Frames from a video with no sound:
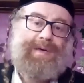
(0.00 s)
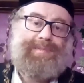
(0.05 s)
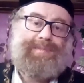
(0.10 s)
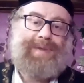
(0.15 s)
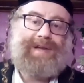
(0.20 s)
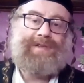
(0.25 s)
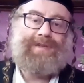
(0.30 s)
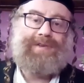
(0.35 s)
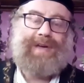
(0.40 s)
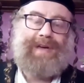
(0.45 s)

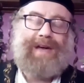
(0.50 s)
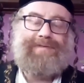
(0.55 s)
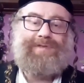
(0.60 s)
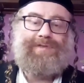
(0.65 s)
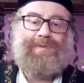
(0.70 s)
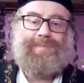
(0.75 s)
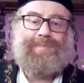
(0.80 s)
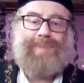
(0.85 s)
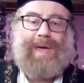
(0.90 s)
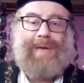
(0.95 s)
but you have
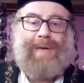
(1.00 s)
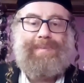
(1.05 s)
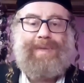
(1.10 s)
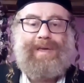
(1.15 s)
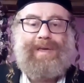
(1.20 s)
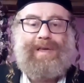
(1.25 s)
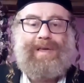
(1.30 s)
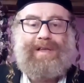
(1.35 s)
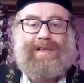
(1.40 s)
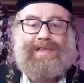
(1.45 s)
to pay
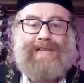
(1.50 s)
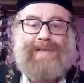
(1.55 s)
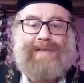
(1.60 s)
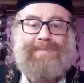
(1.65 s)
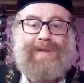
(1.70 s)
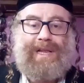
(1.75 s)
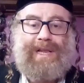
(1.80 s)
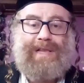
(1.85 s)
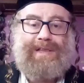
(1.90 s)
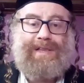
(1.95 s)
me
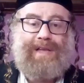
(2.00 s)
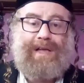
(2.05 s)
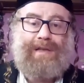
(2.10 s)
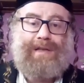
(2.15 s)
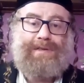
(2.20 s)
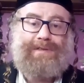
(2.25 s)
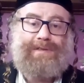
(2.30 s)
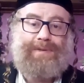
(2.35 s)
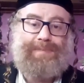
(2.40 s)
ten million dollars.